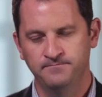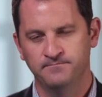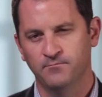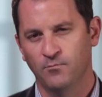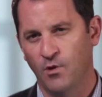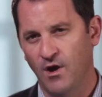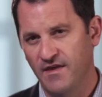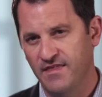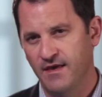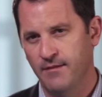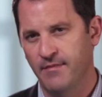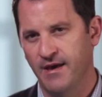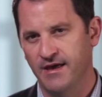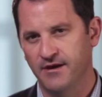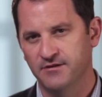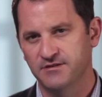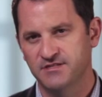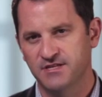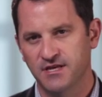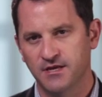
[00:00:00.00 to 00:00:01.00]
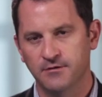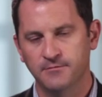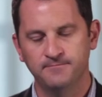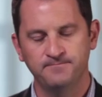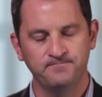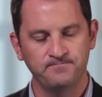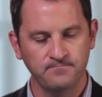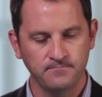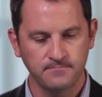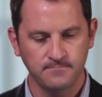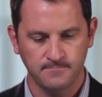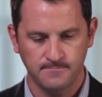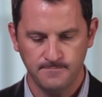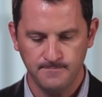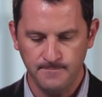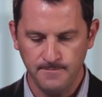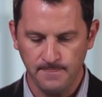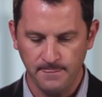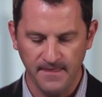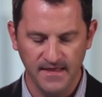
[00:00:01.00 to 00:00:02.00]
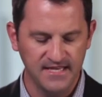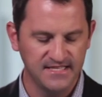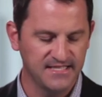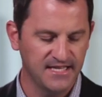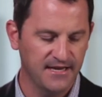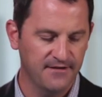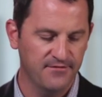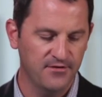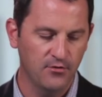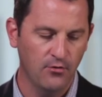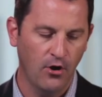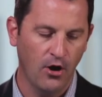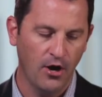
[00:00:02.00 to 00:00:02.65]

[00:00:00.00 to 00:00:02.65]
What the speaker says: Why that matters to you is that if you